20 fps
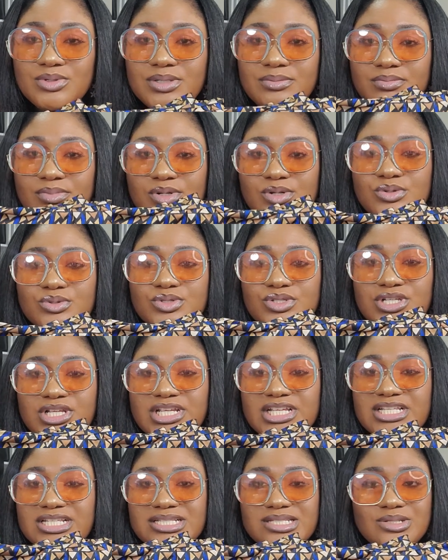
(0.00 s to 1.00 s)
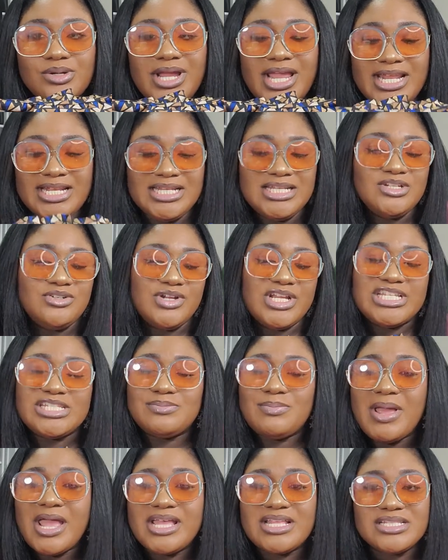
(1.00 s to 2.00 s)
with blue jeans or any
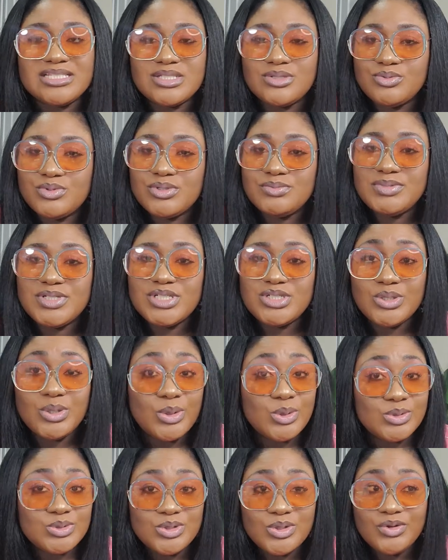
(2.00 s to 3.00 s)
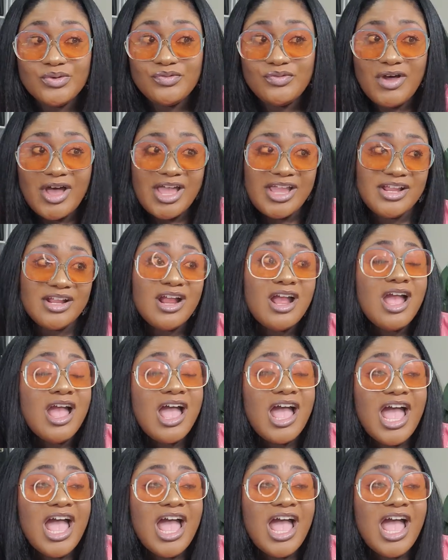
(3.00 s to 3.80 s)
dress pants would be total fire.